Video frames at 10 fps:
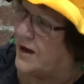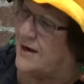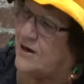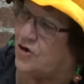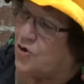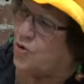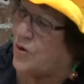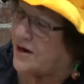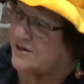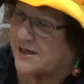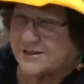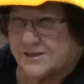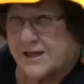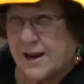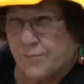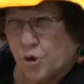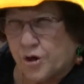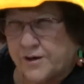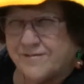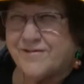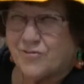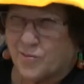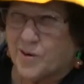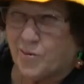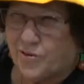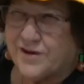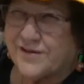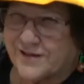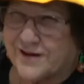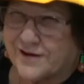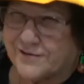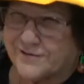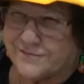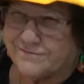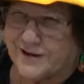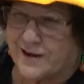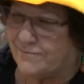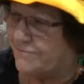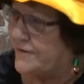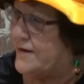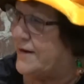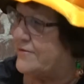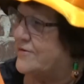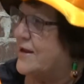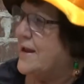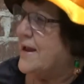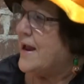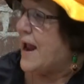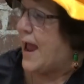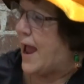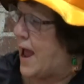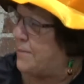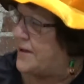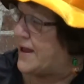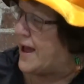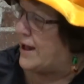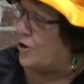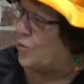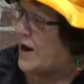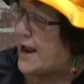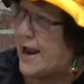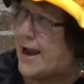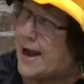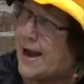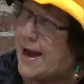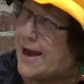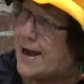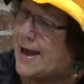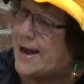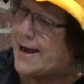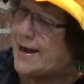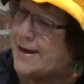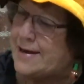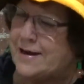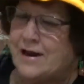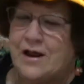And you know who else has a skateboard? Remember? The little, yeah, he does. Happy Halloween!